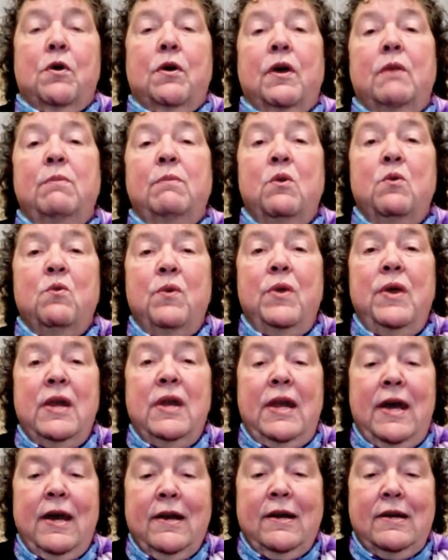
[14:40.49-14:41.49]
had been
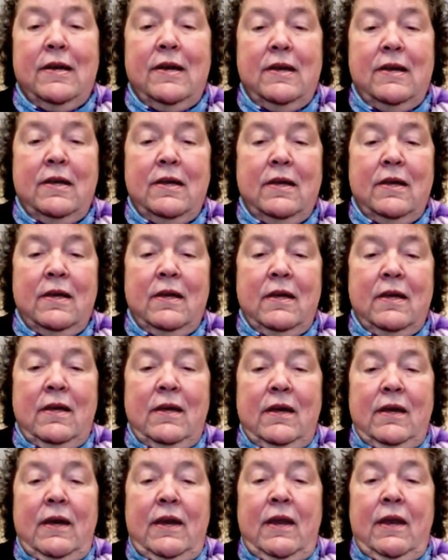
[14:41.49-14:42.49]
reenacted
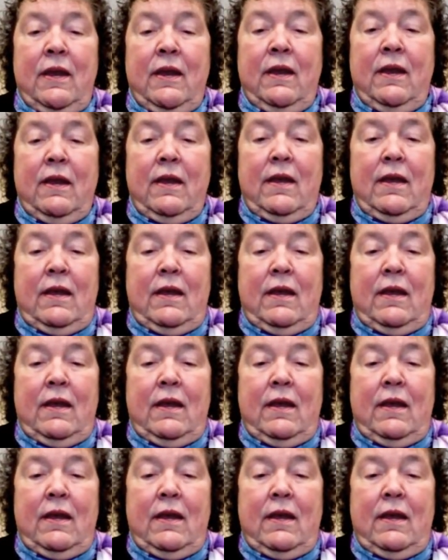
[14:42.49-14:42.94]
and had,